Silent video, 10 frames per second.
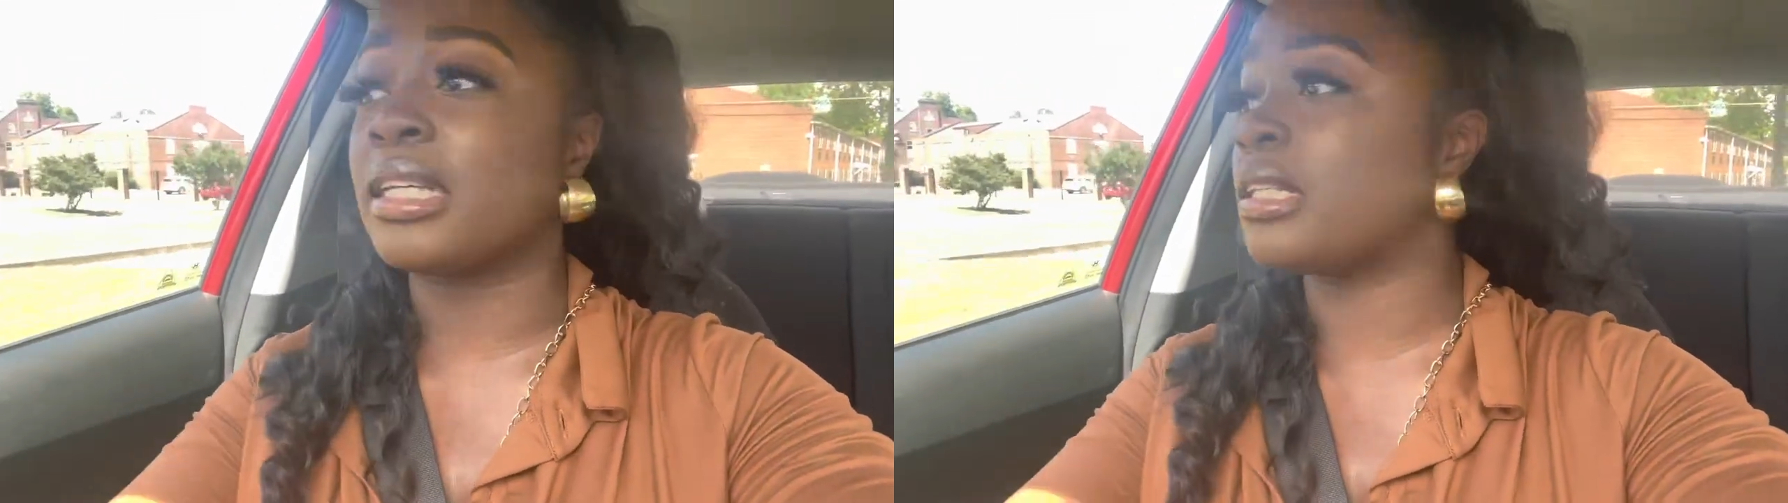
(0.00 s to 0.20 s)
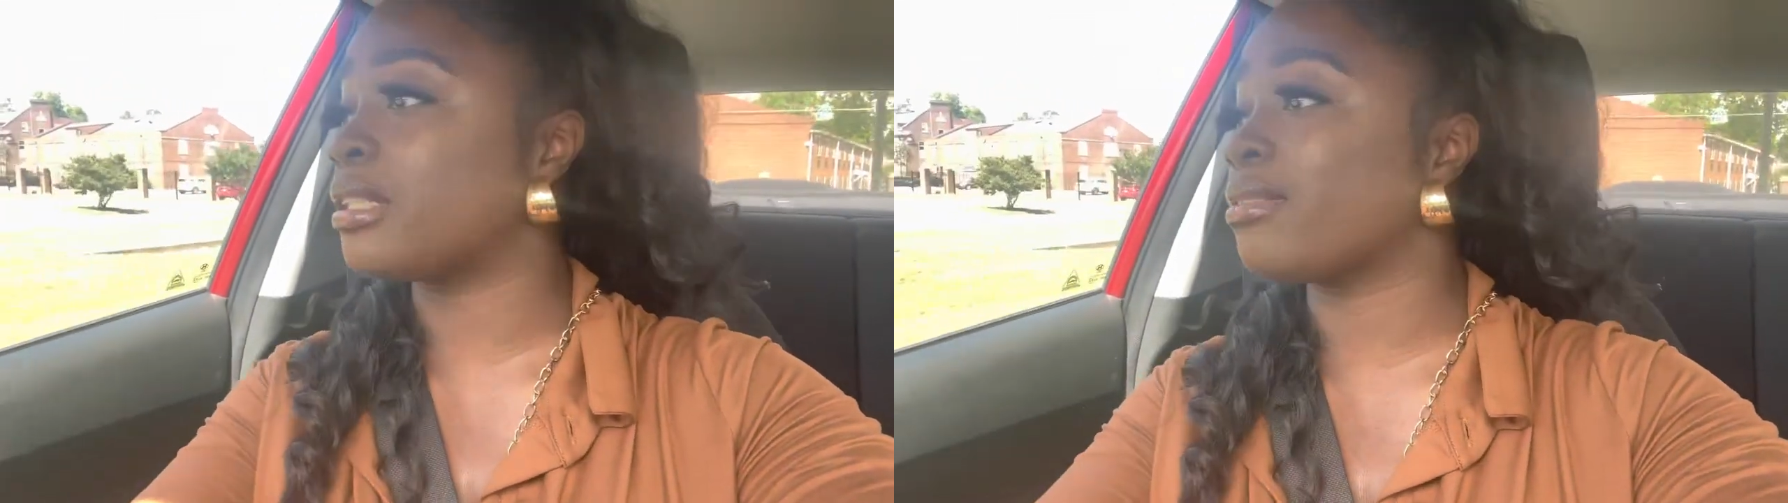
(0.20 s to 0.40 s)

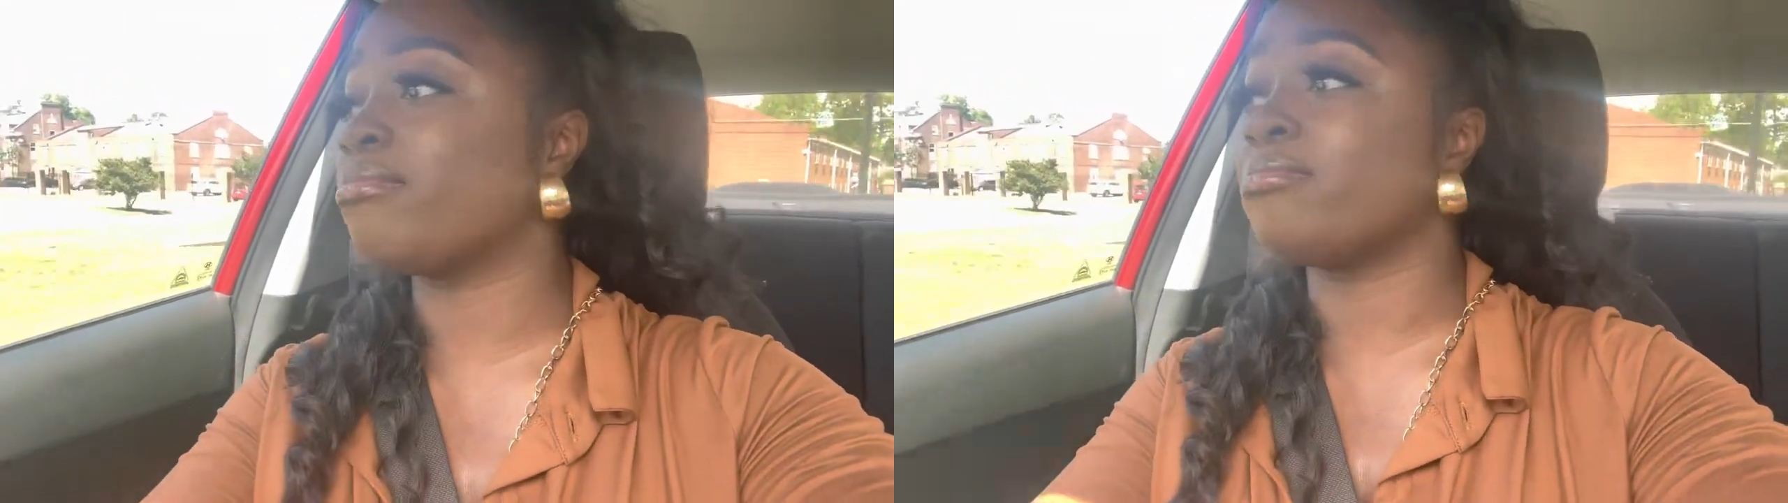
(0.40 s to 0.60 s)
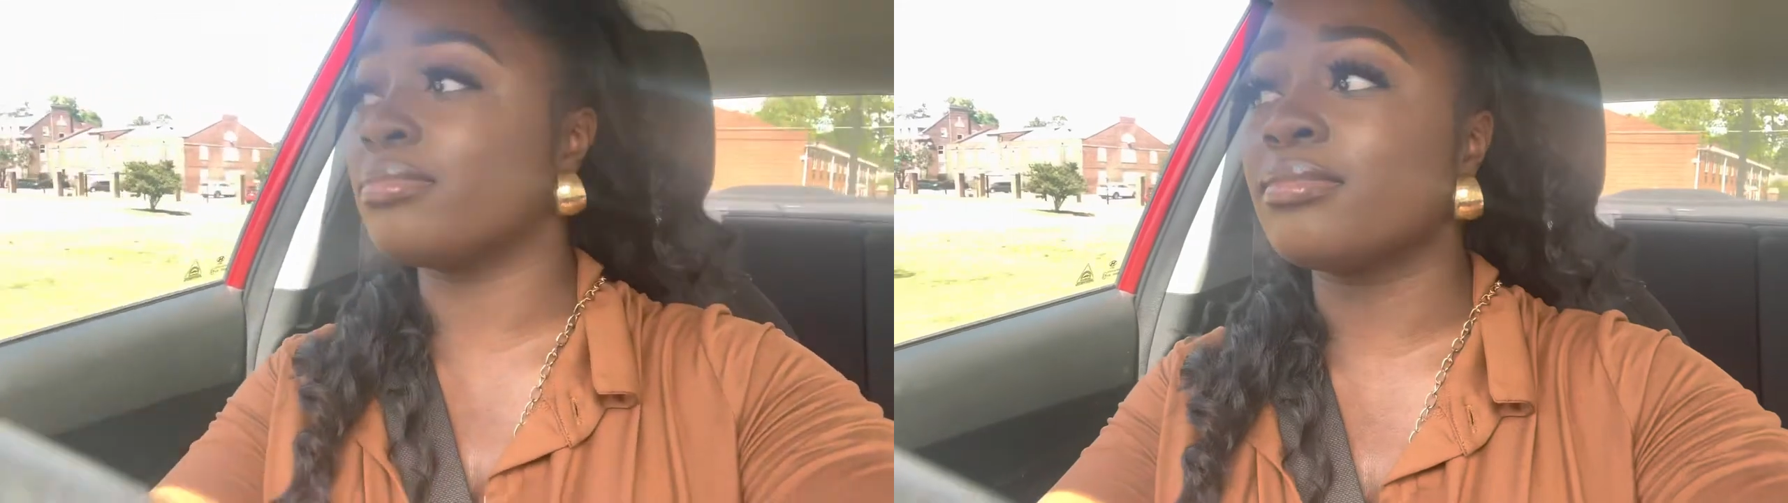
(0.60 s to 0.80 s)
it's
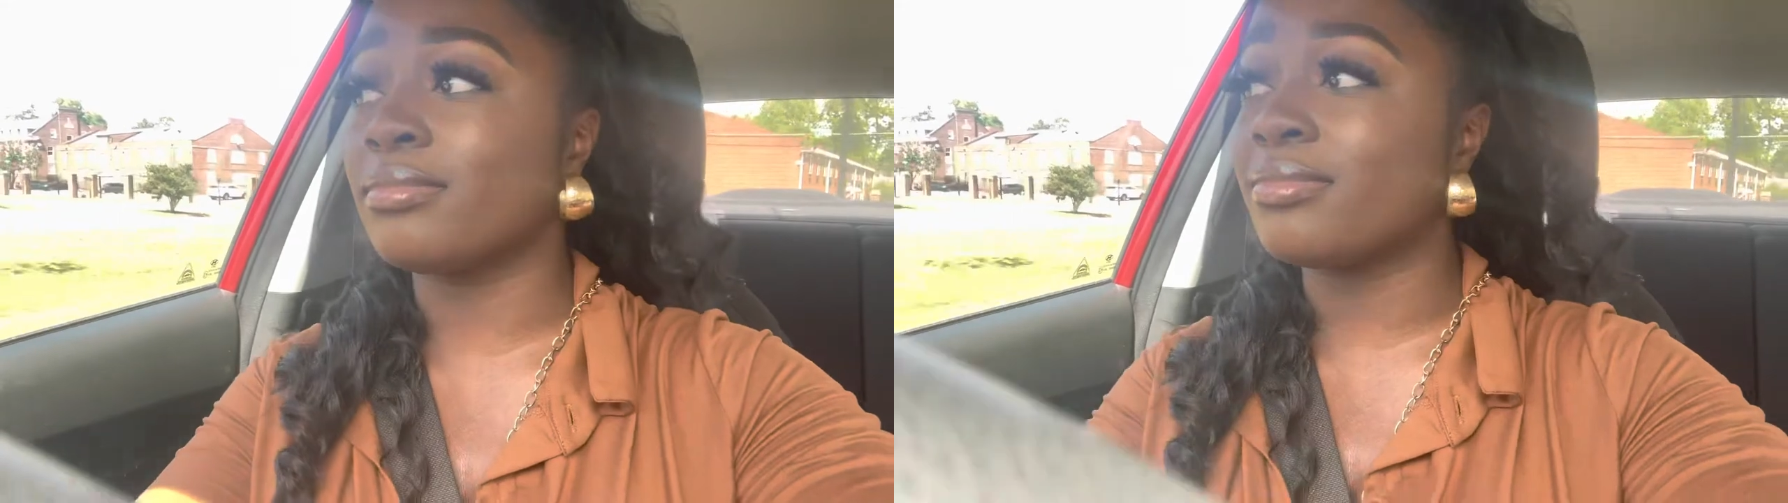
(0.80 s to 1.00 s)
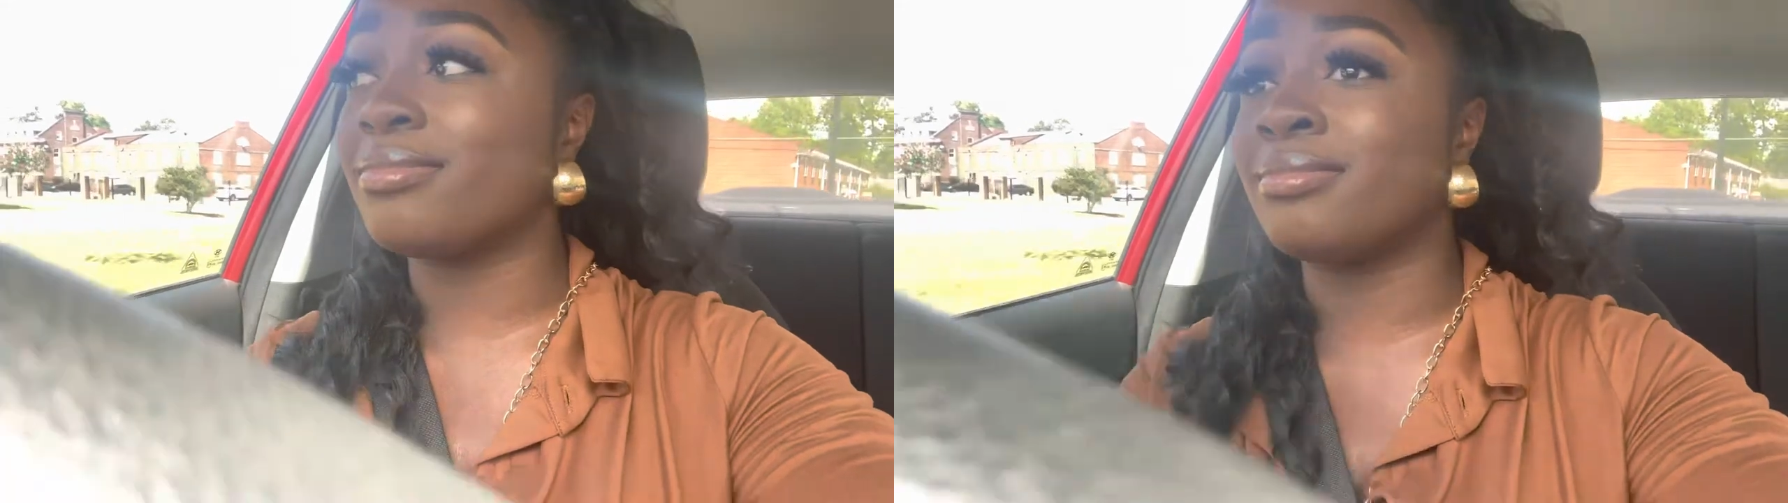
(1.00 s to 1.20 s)

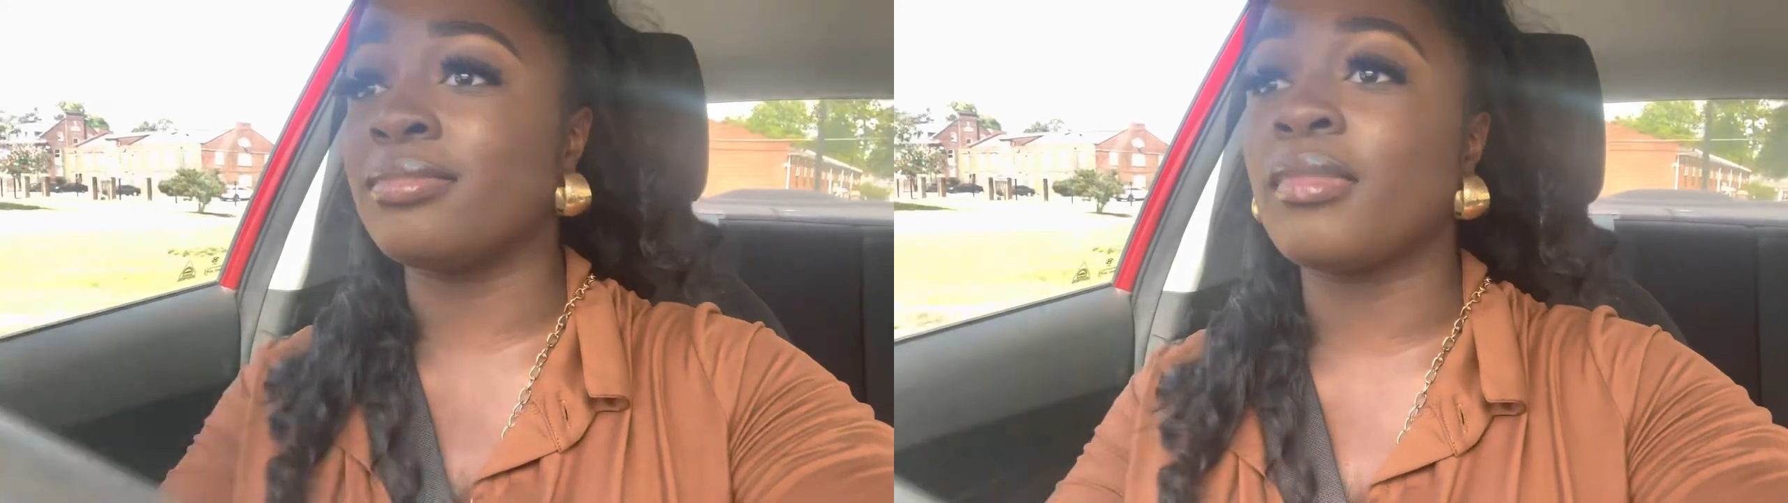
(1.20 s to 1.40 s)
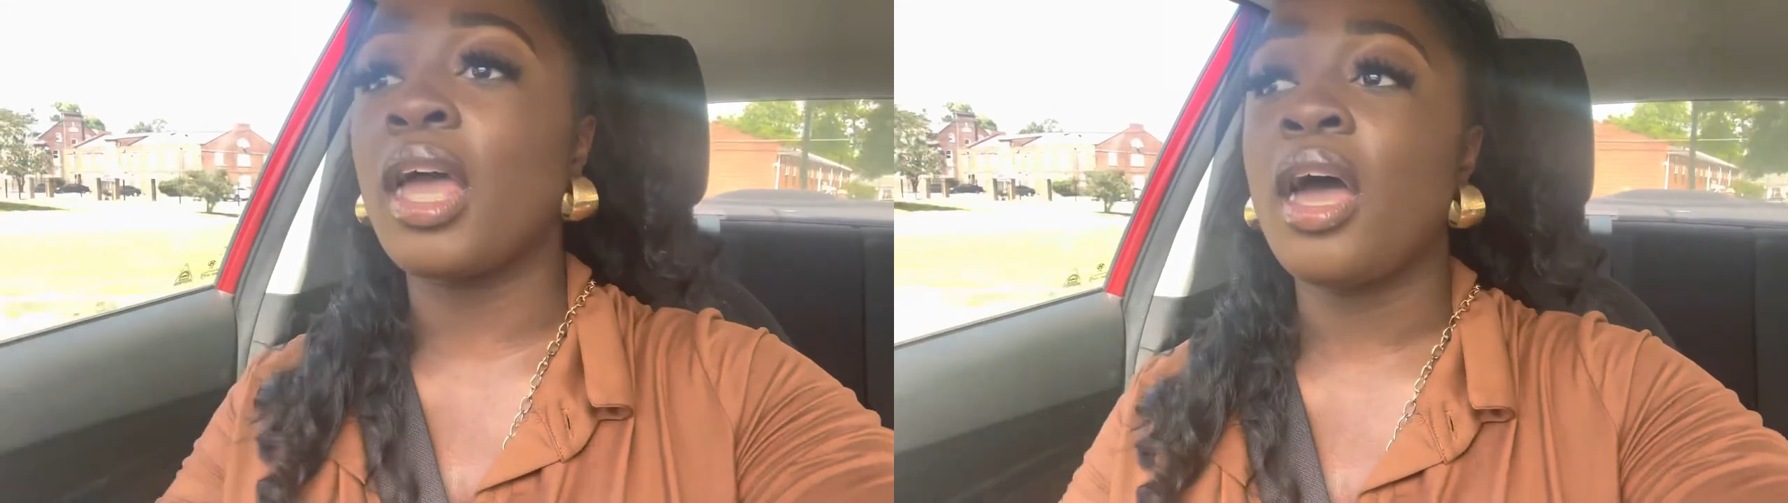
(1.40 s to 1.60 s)

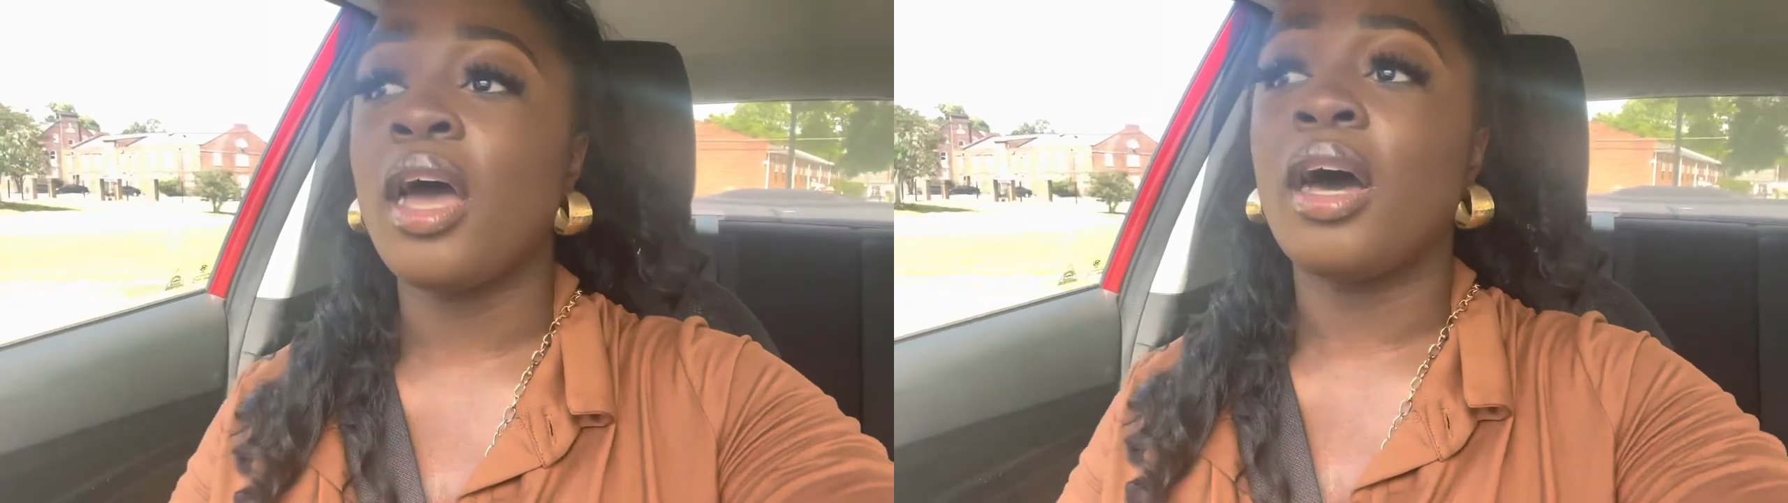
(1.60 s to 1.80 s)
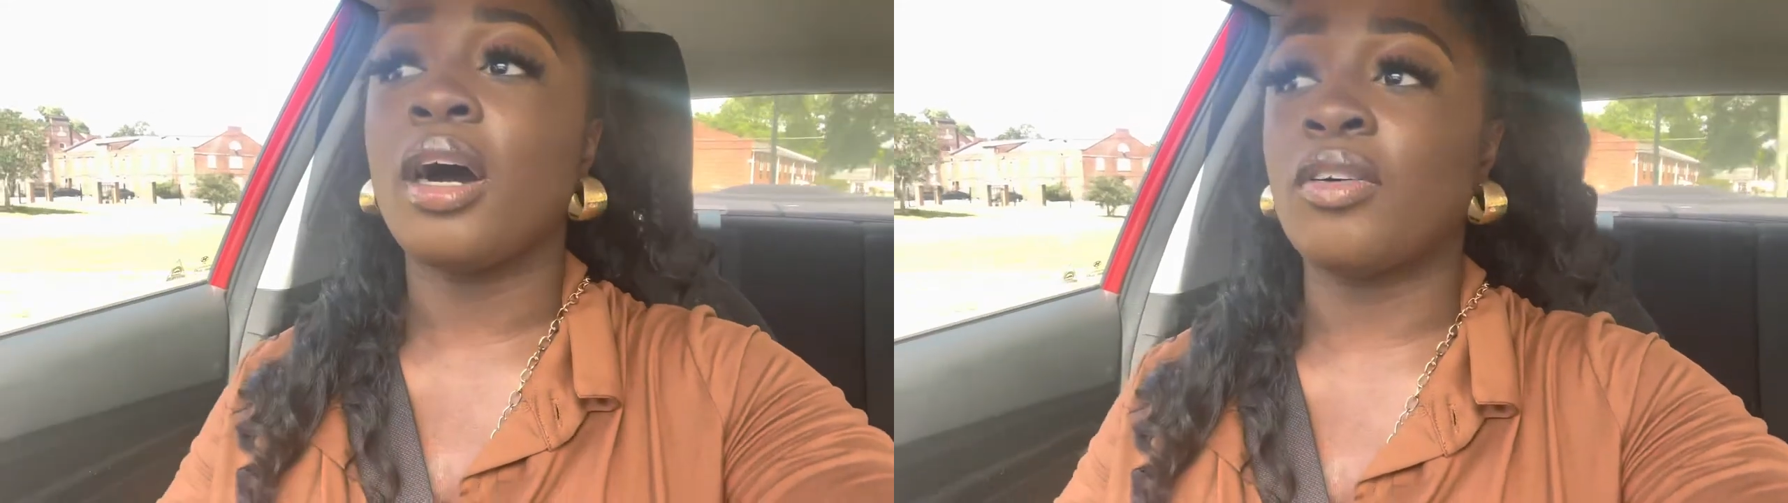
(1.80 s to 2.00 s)
mm,